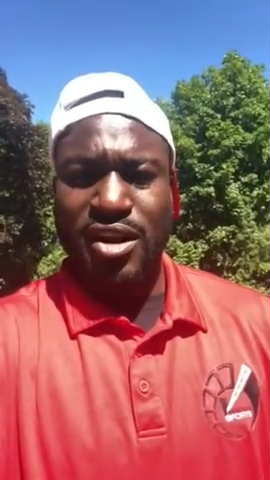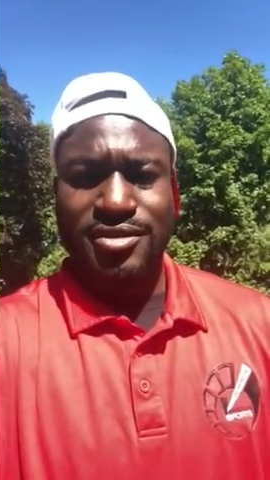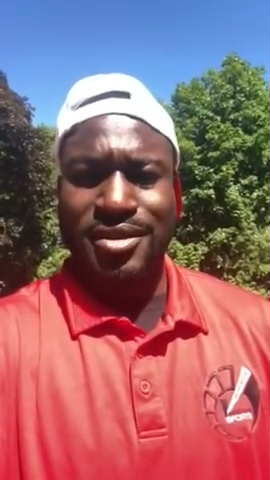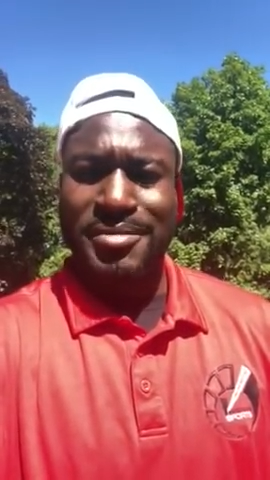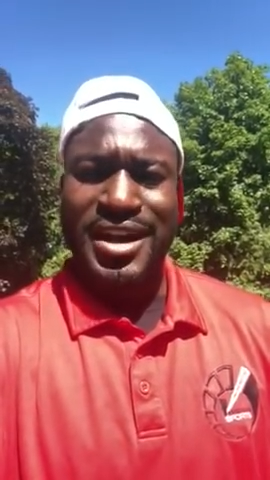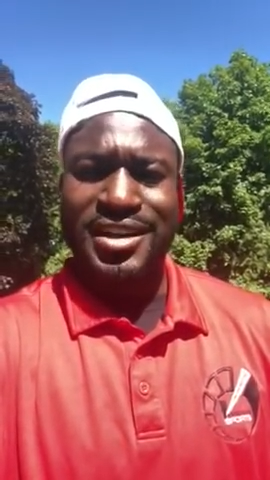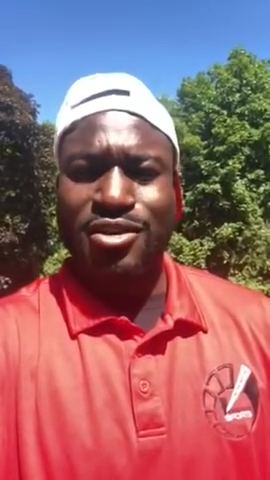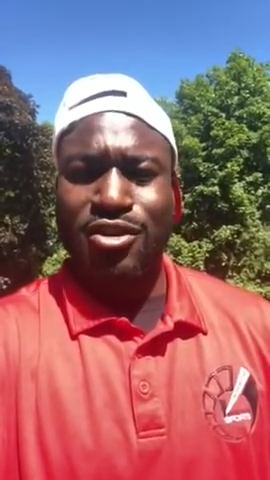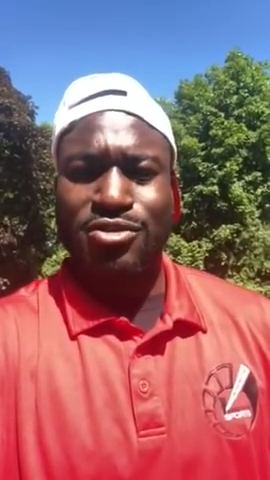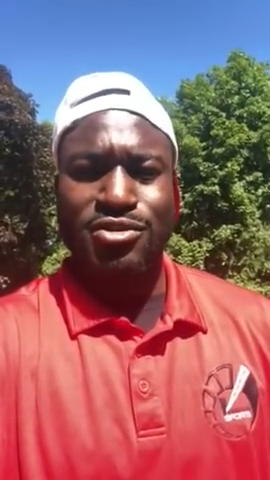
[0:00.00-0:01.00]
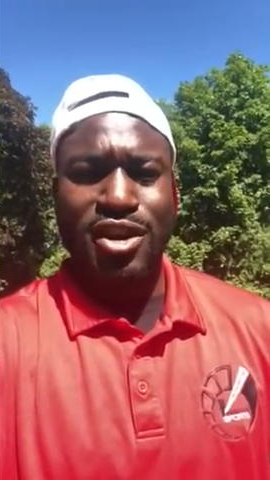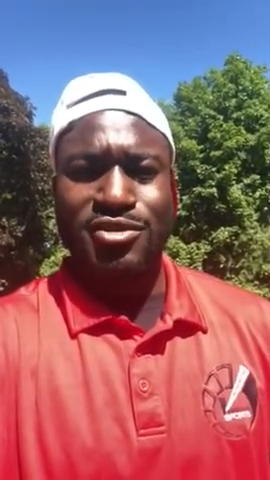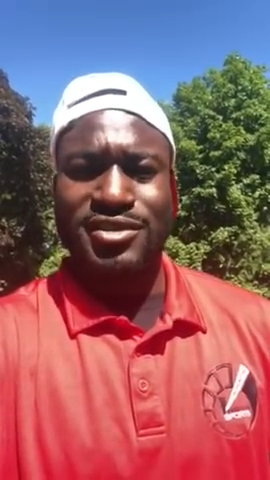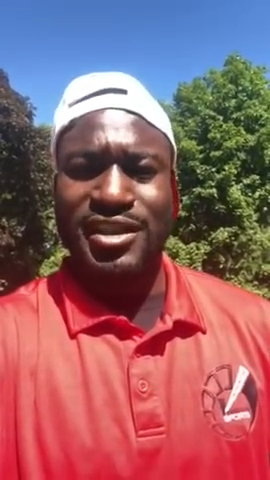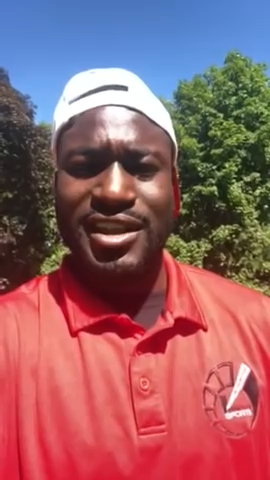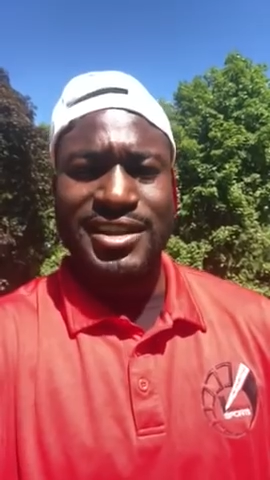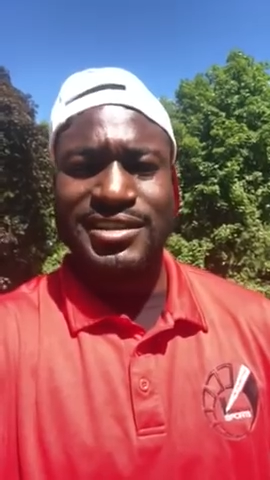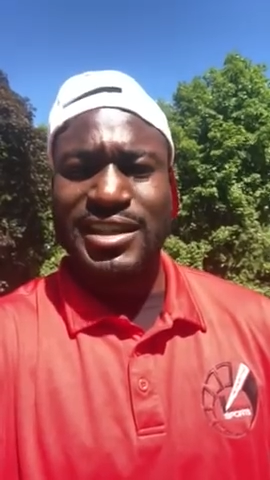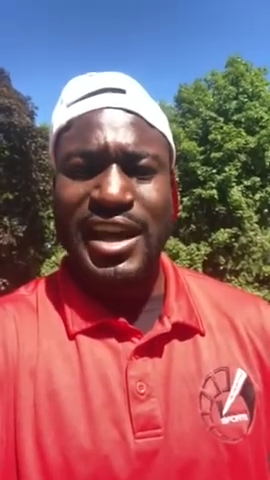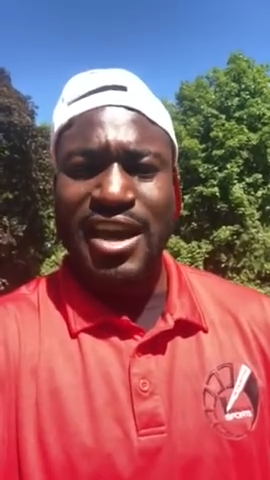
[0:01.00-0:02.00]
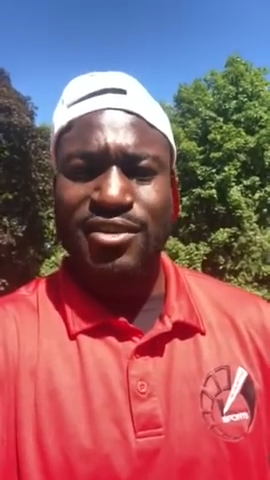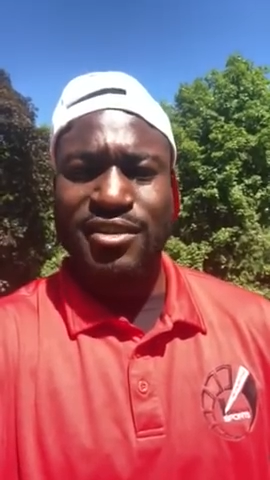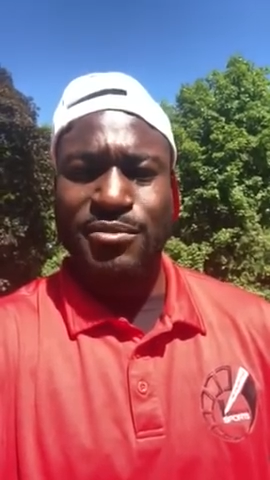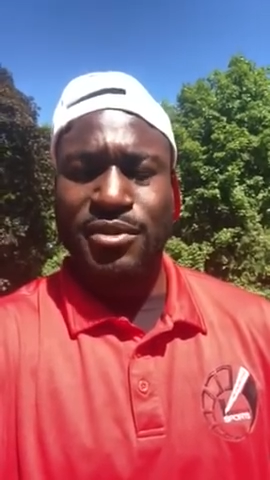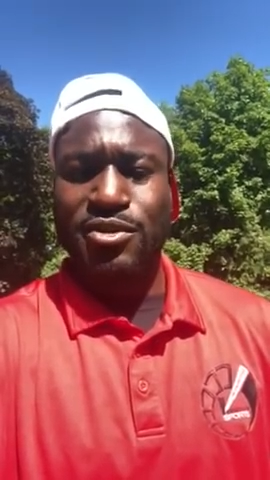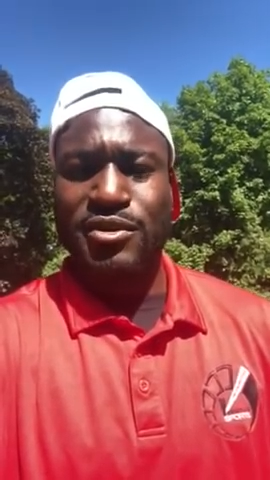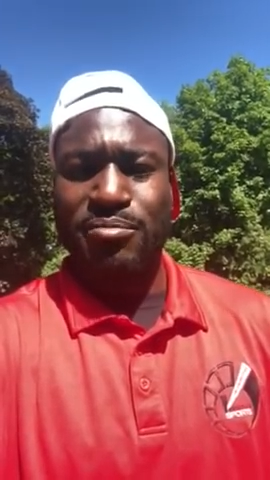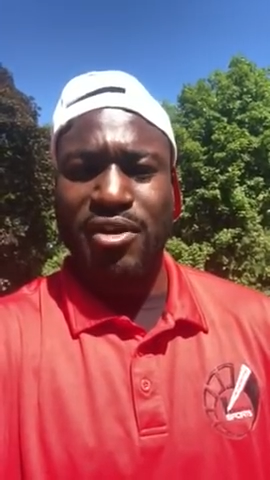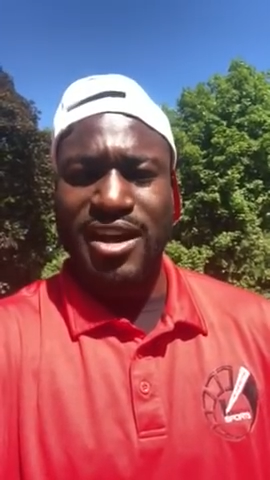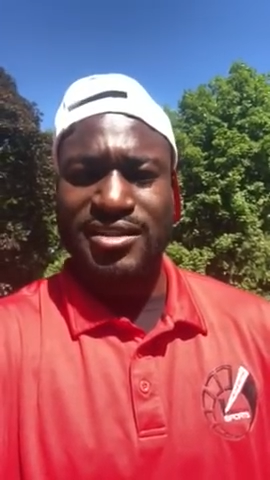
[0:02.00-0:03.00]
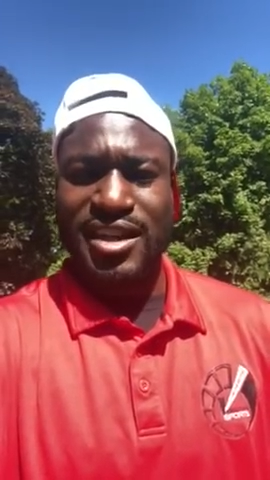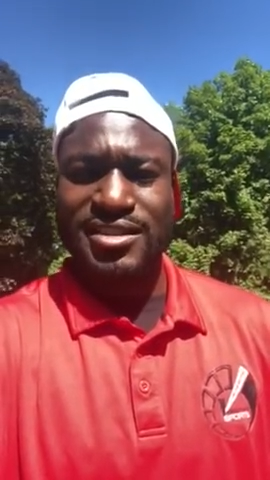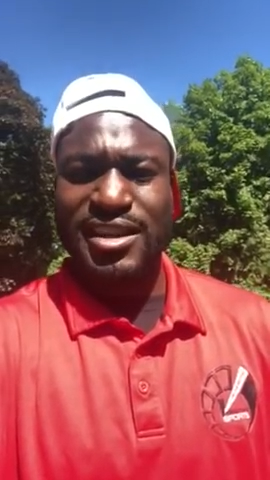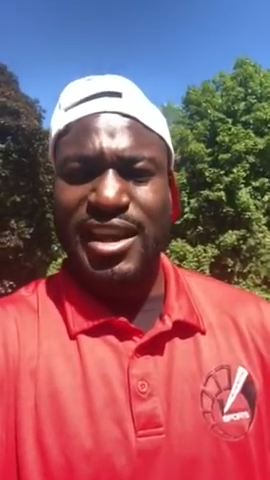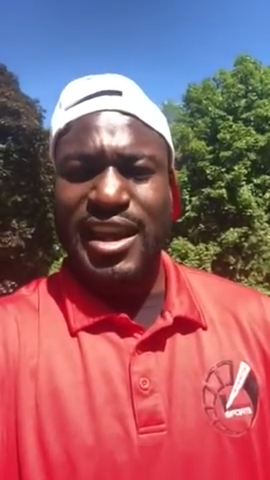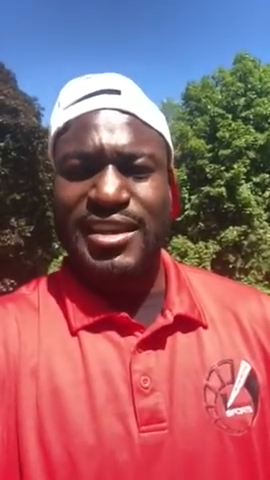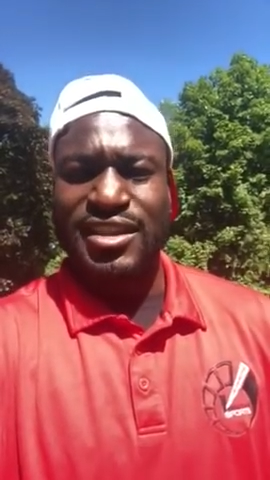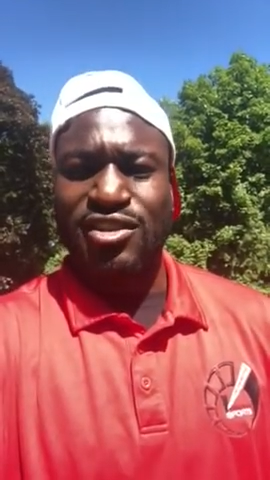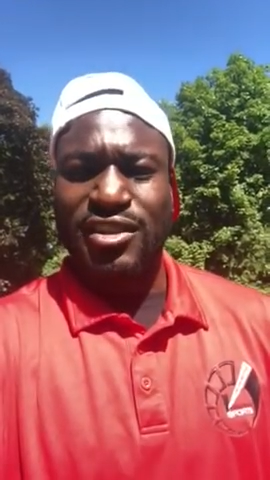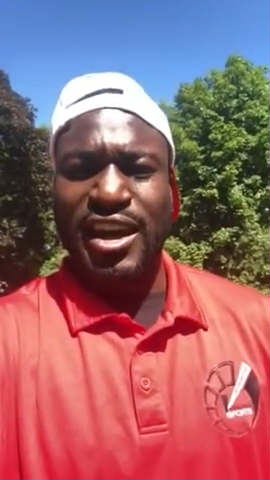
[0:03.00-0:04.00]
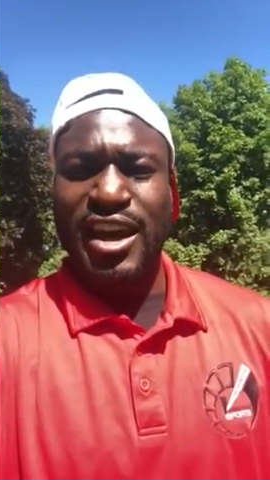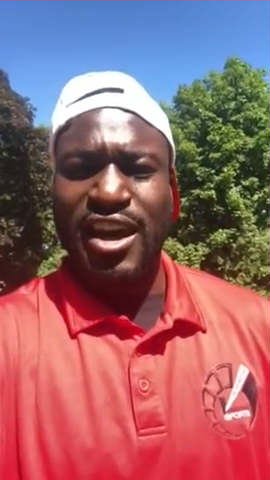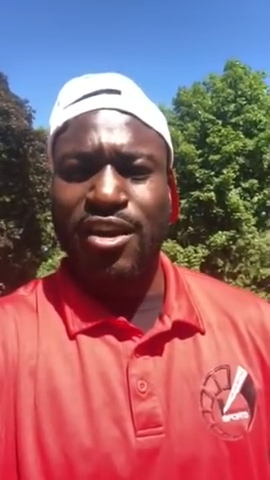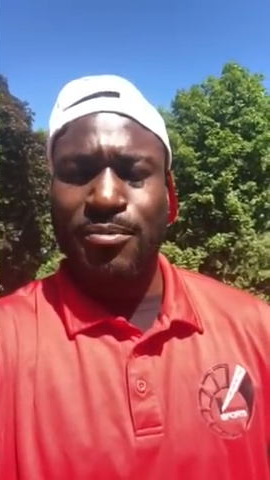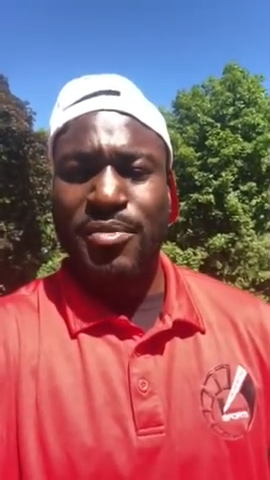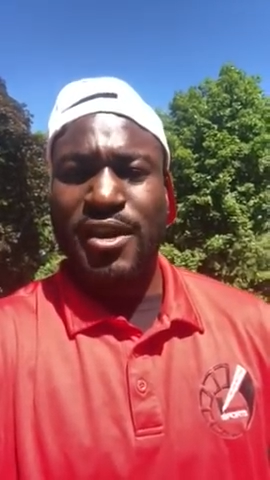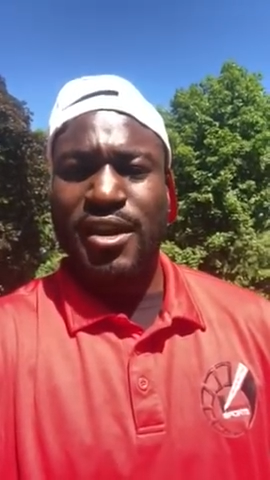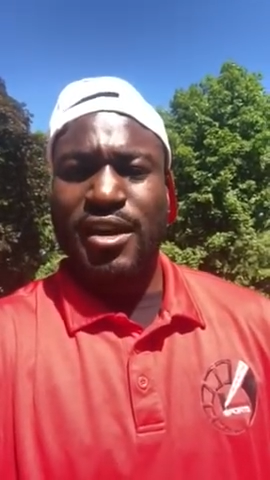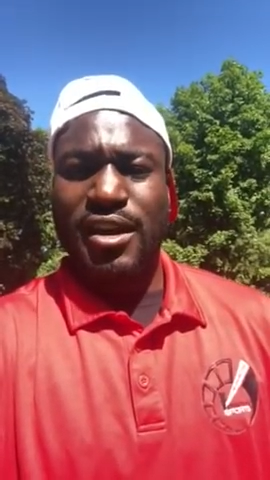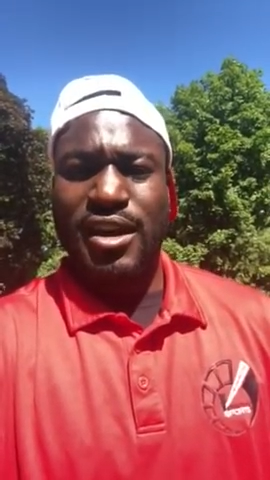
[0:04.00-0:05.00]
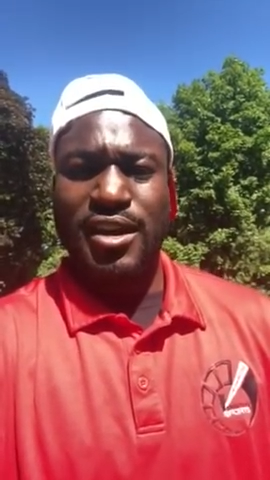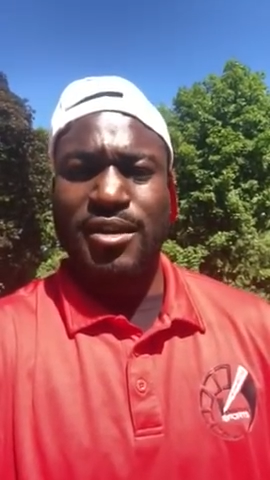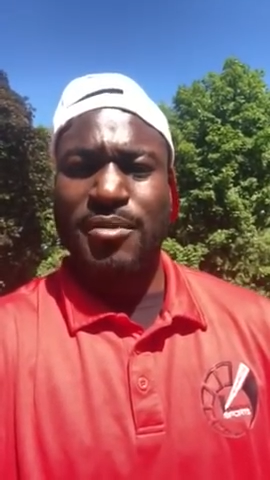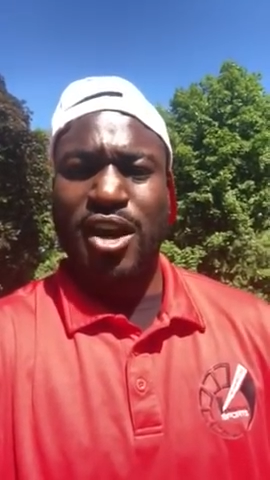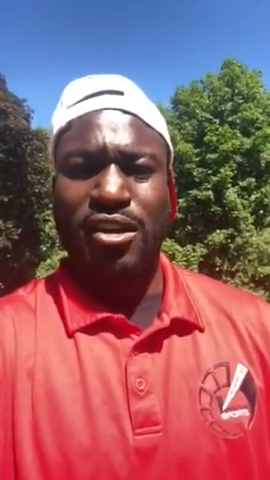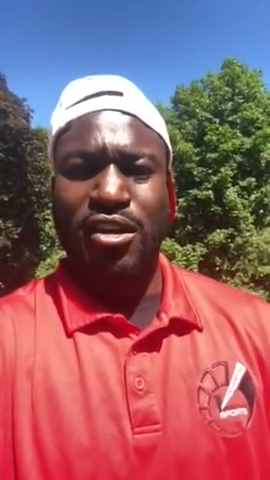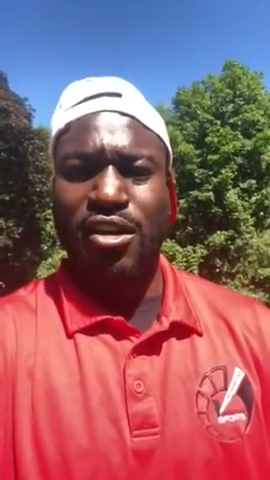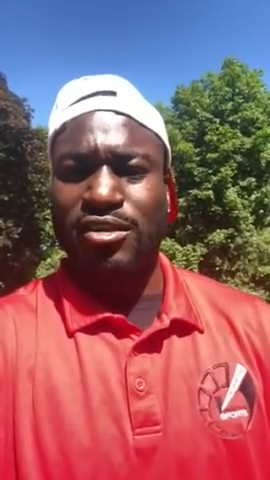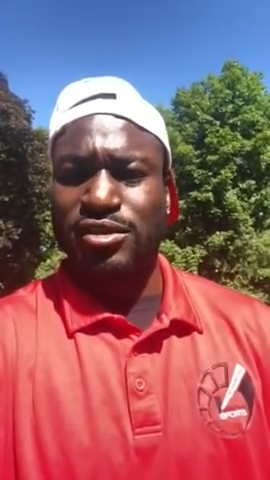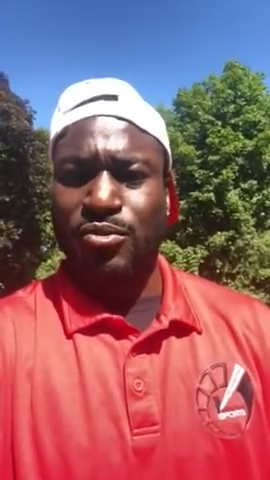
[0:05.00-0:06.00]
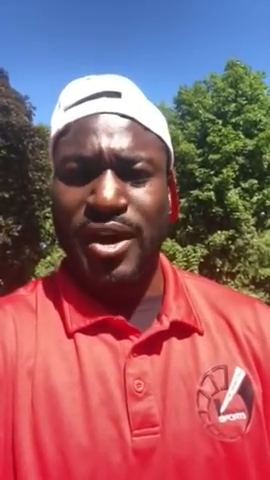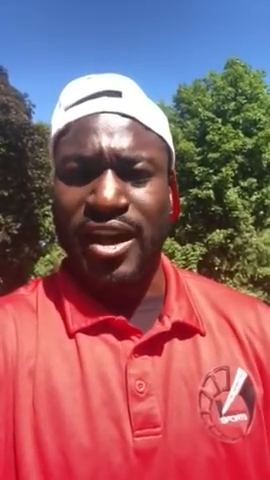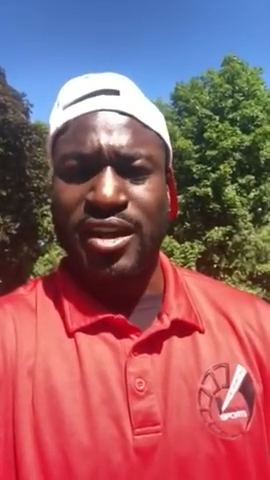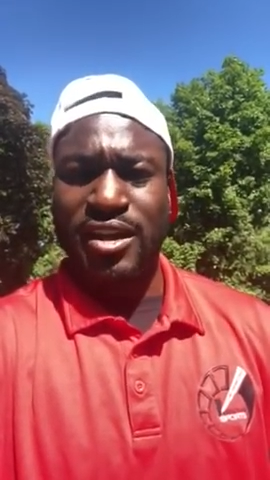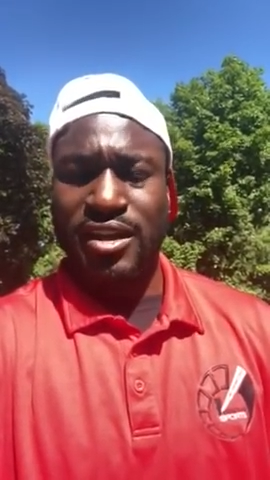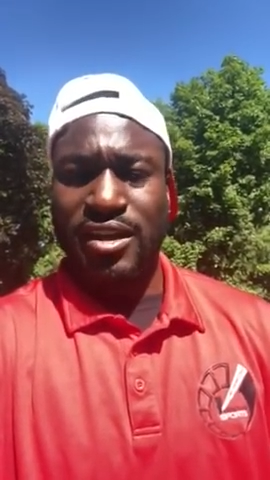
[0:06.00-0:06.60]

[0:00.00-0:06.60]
somebody who knows the ins and out of the recruiting process that's going to help him along the way,